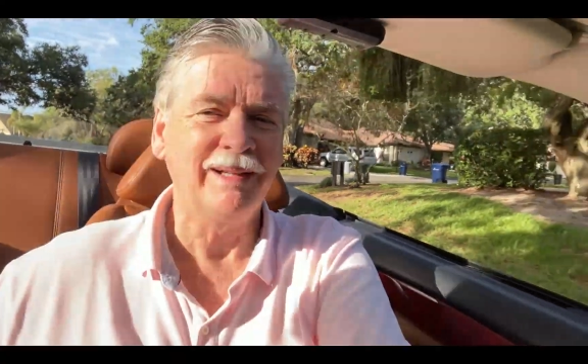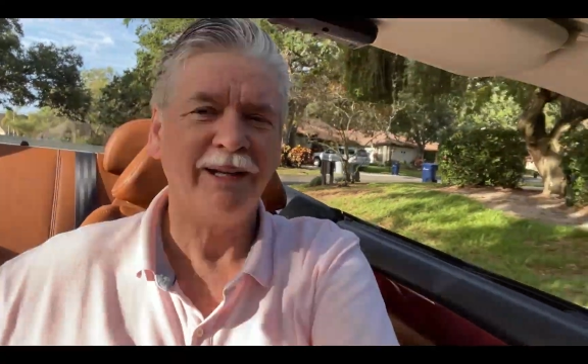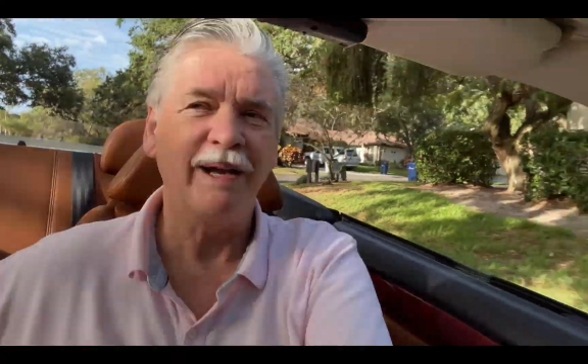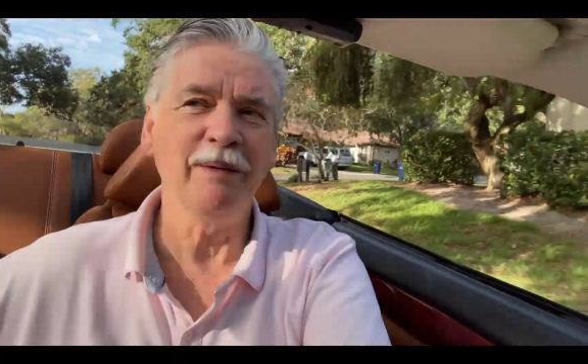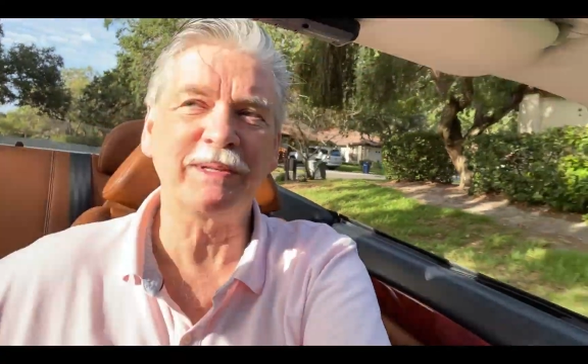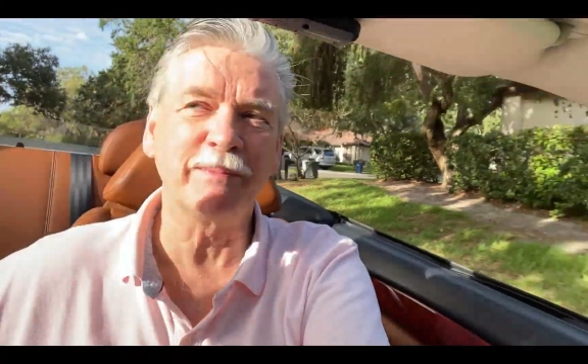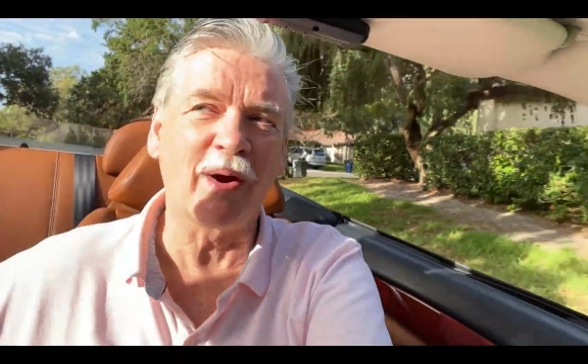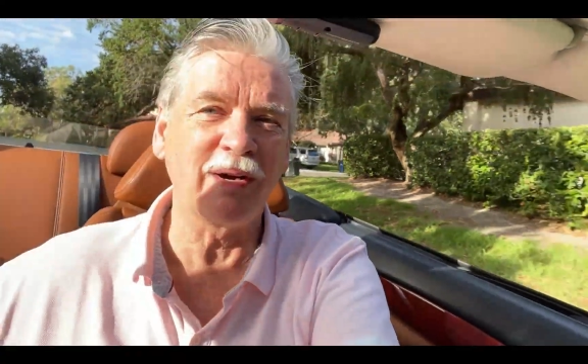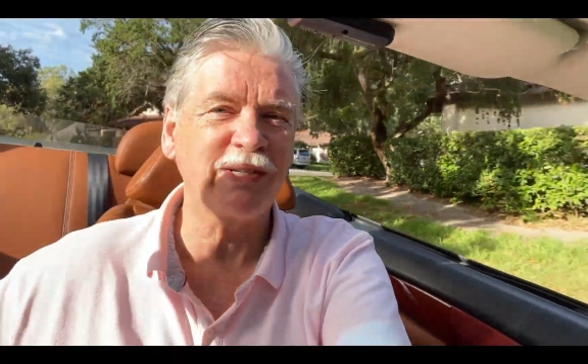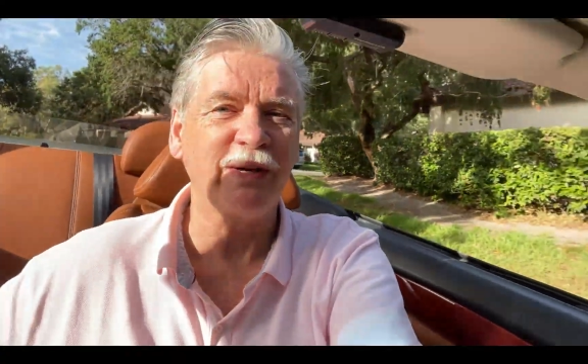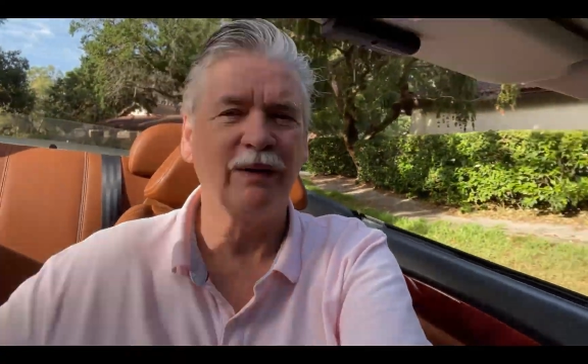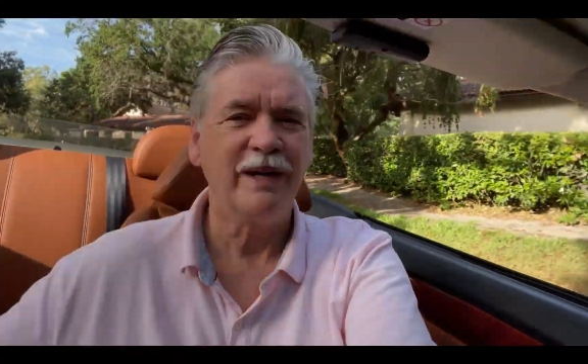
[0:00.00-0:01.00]
he went to
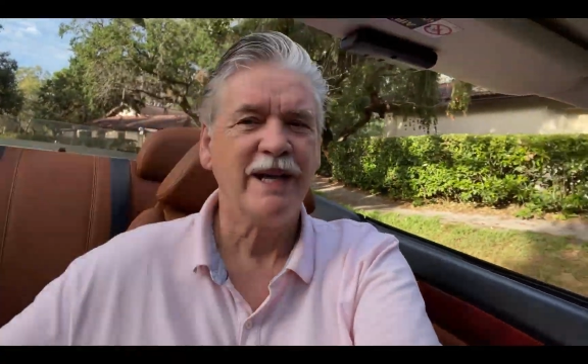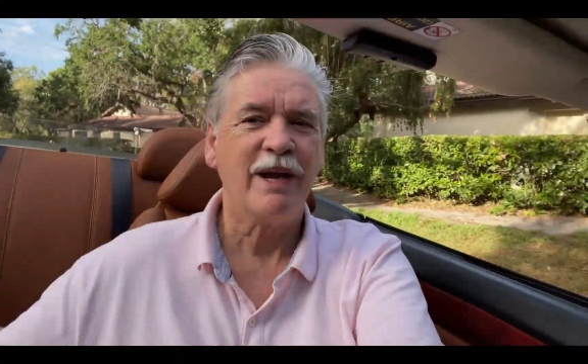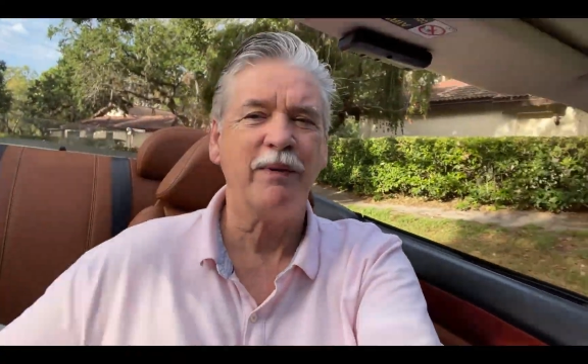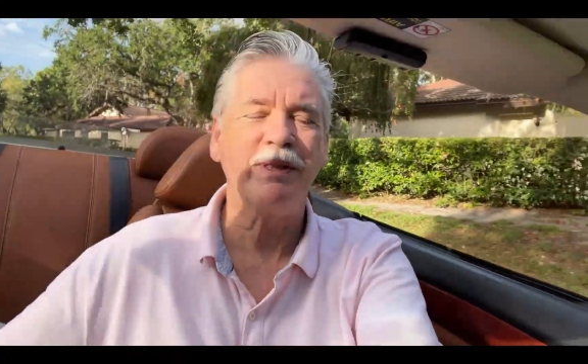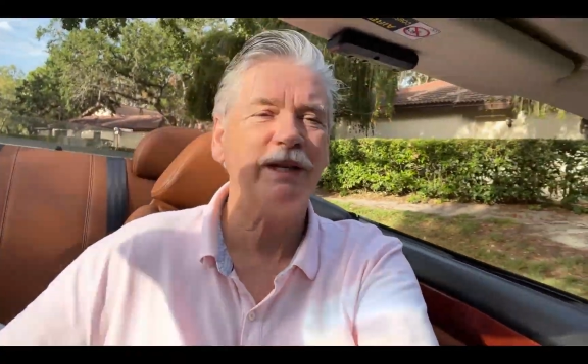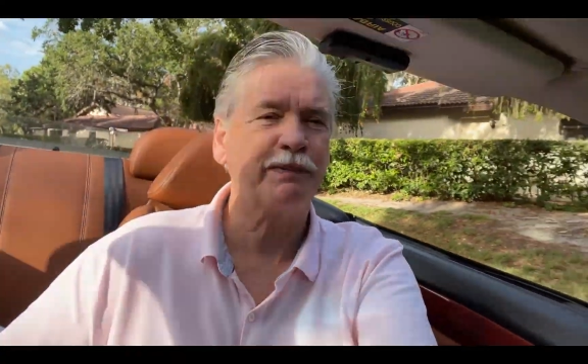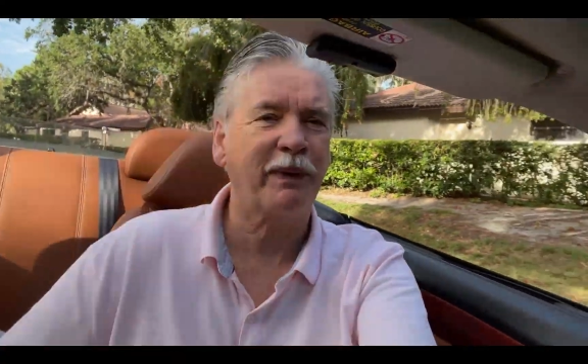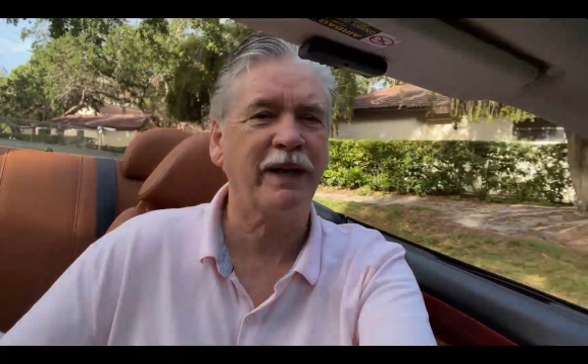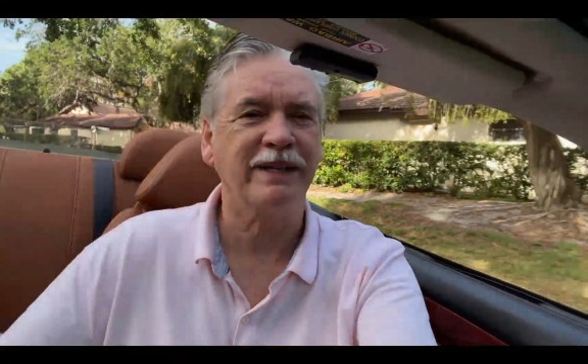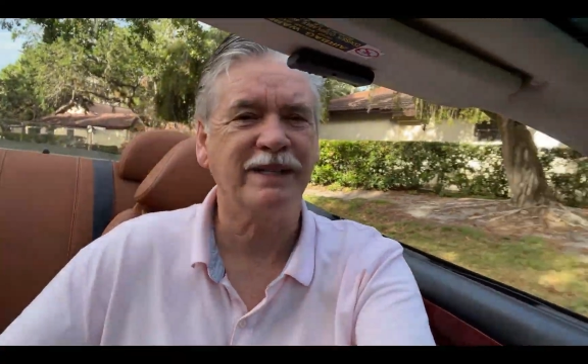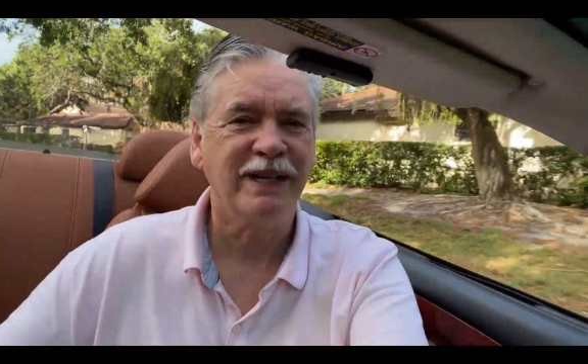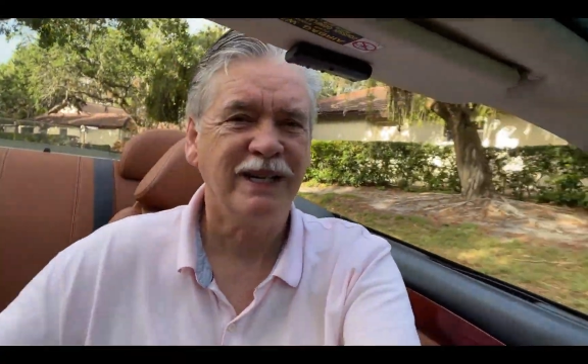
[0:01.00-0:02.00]
Mars Hill, he went to this
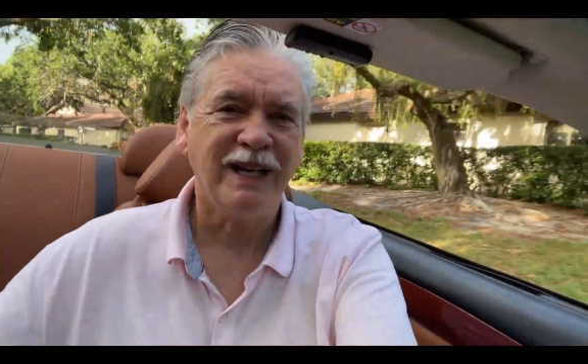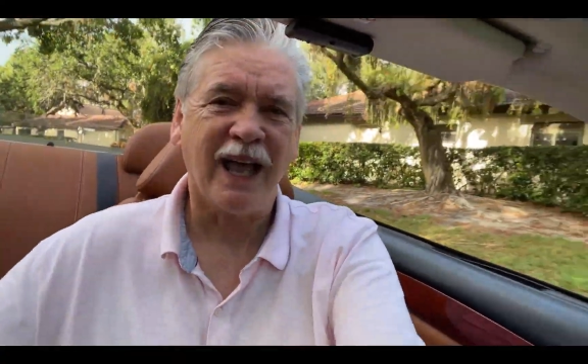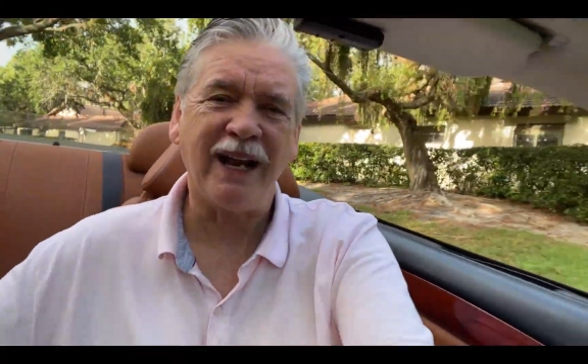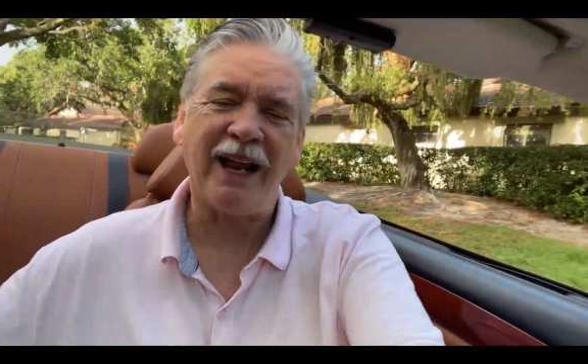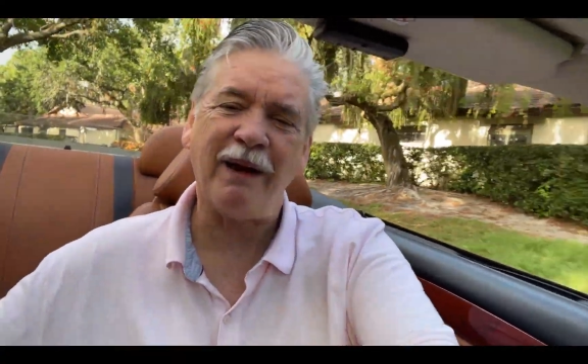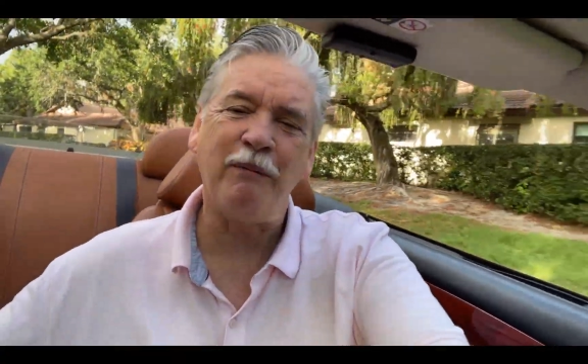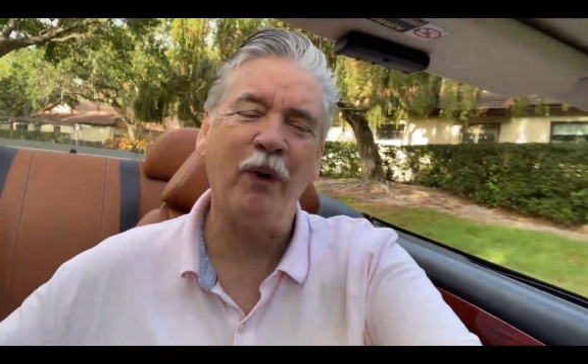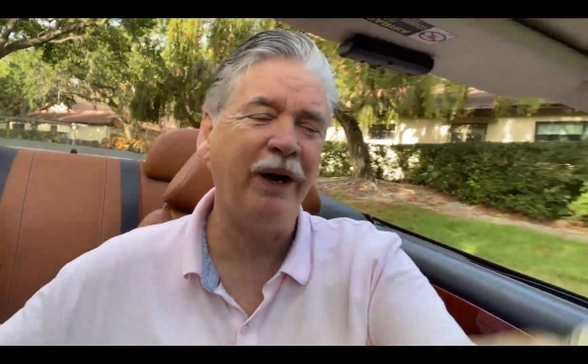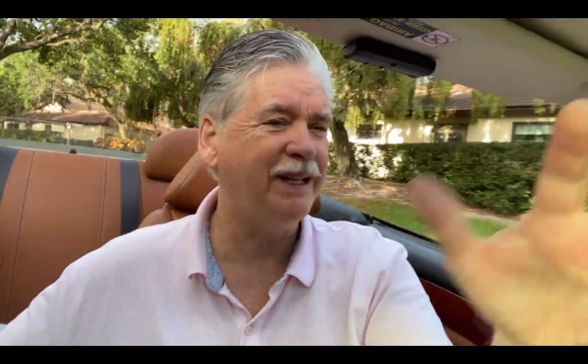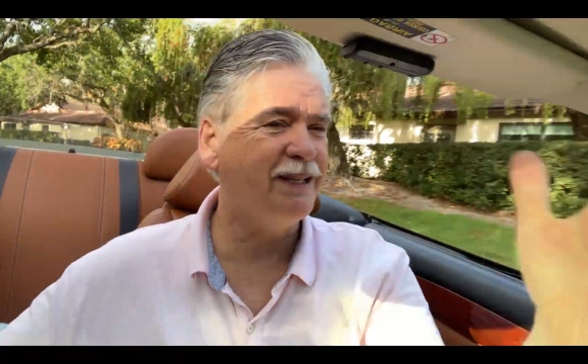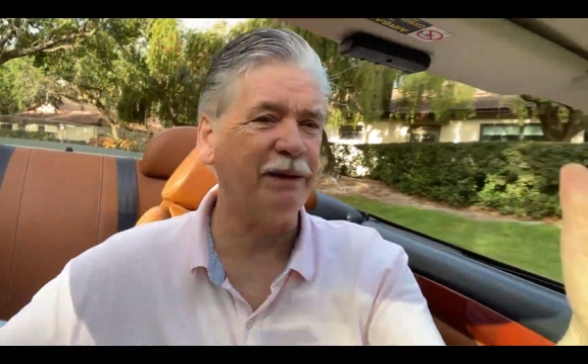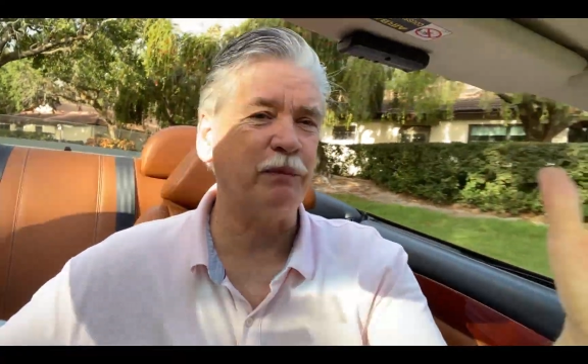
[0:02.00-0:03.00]
place, and what
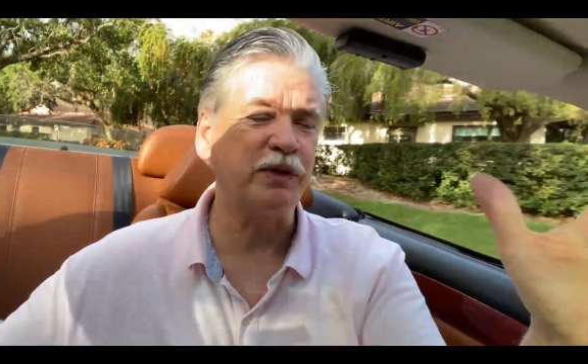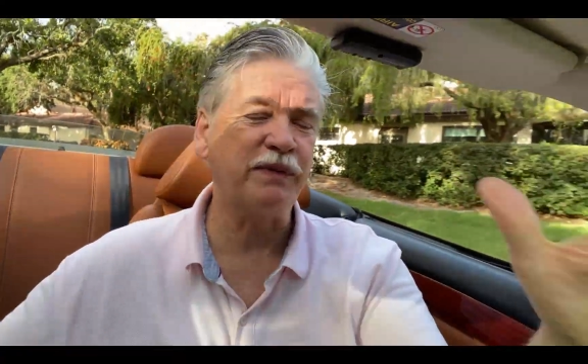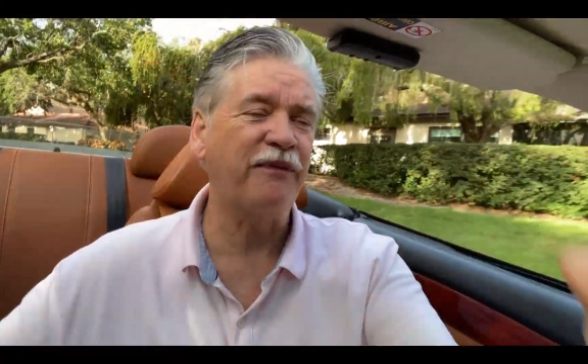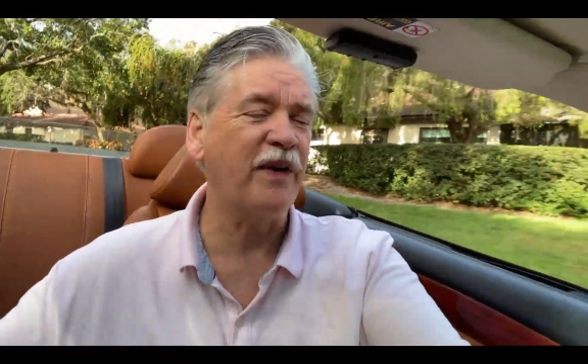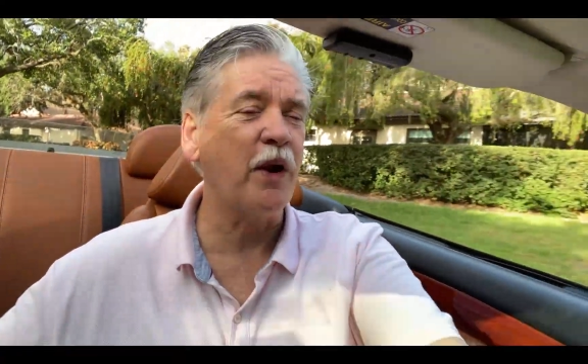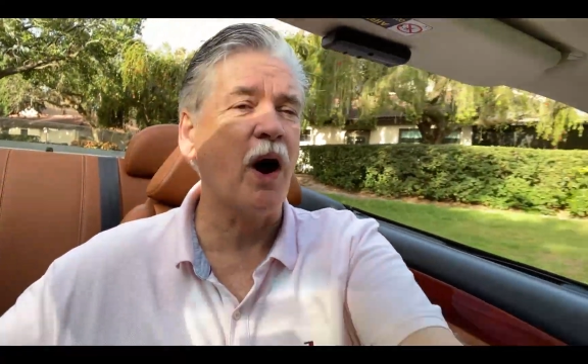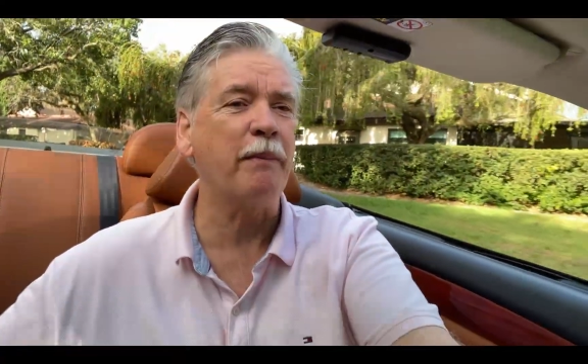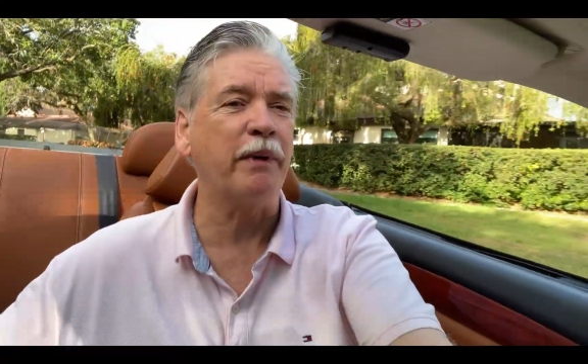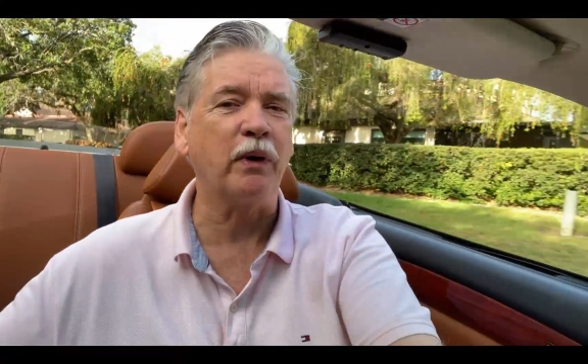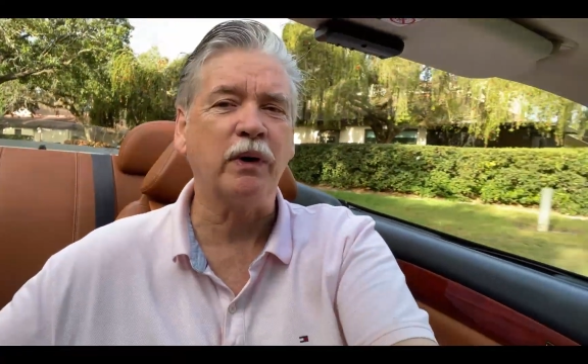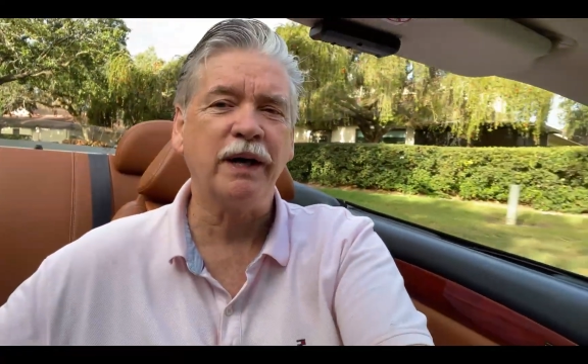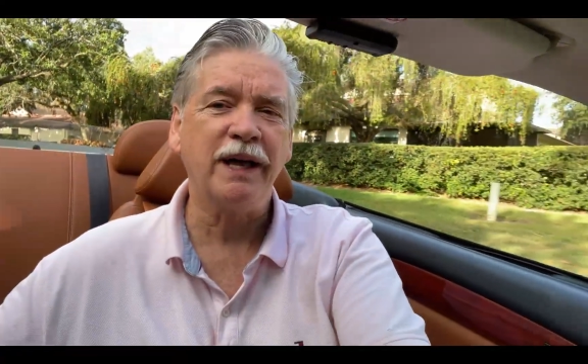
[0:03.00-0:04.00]
he did was phenomenal.